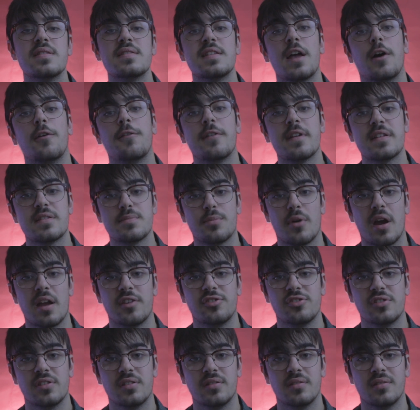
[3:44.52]
is
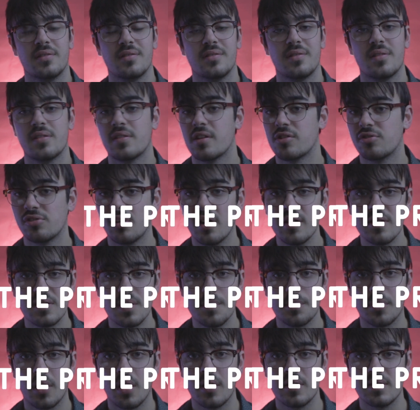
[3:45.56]
self-expression, so trust
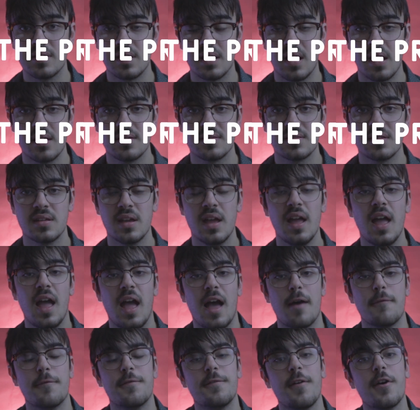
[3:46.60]
the process
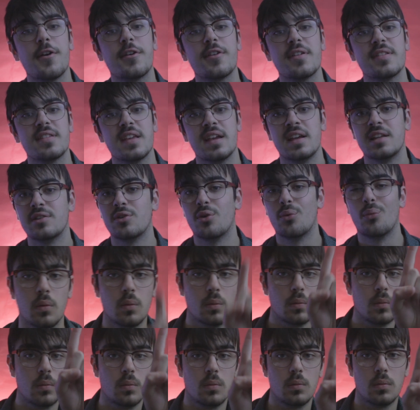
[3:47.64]
and focus in on
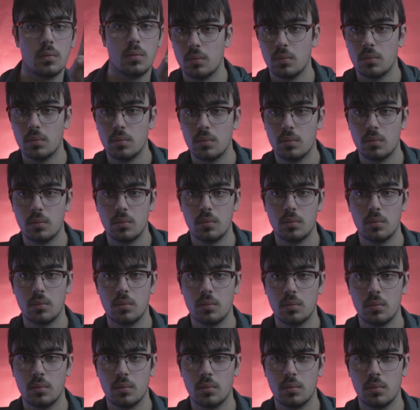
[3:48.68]
1 or 2 themes that
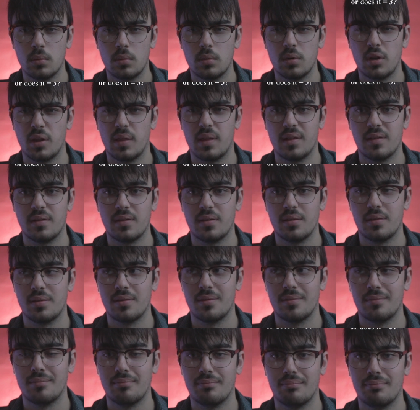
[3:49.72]
you want to convey
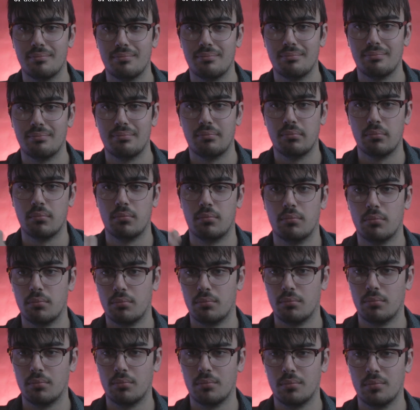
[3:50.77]
within your artwork,
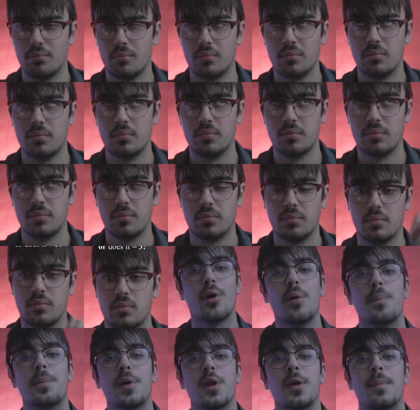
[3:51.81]
and you should have no
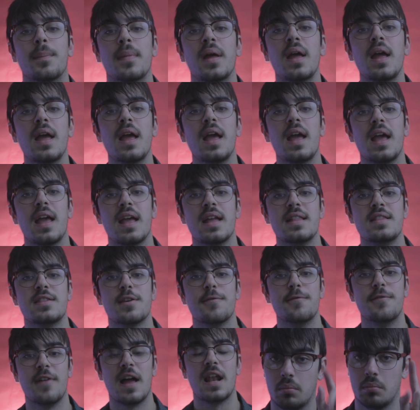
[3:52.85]
problem in
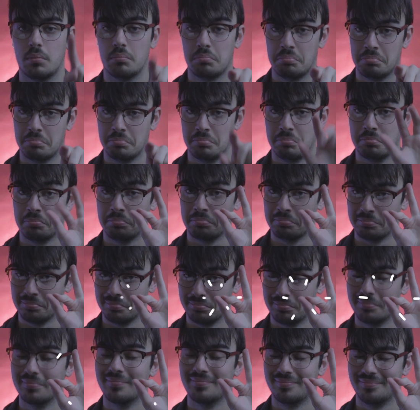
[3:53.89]
developing deep
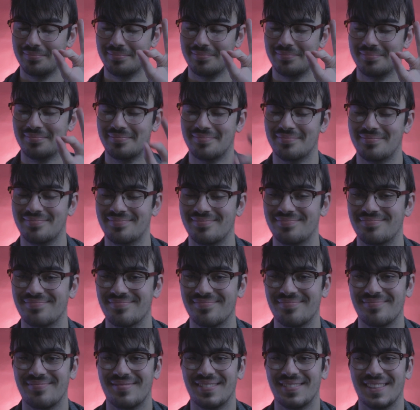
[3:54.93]
meaning behind your
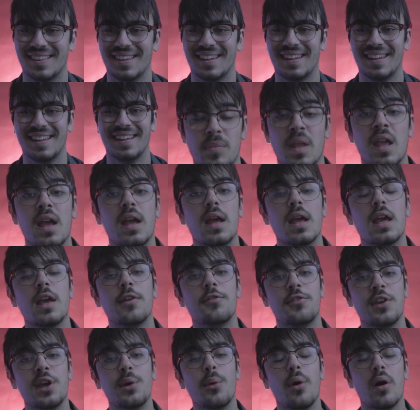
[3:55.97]
work.
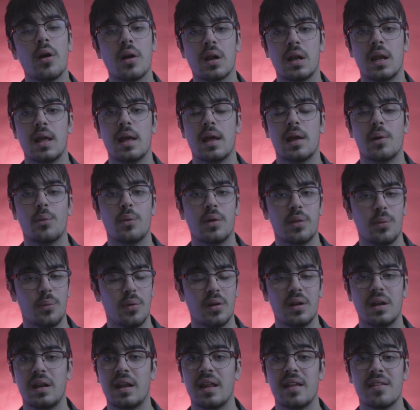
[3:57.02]
If you are clear with
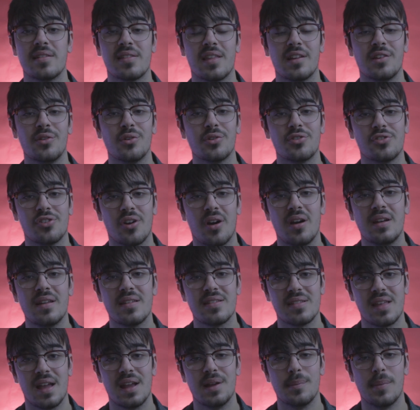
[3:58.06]
what it is that you're trying to
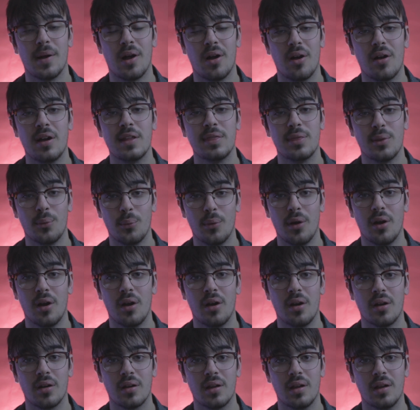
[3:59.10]
say behind the
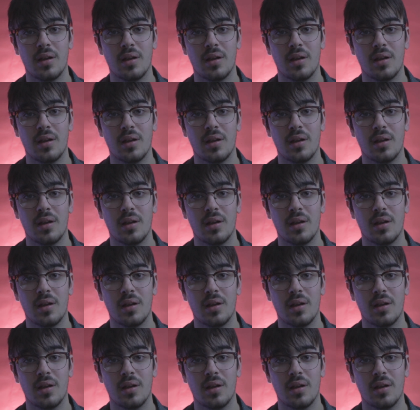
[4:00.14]
work,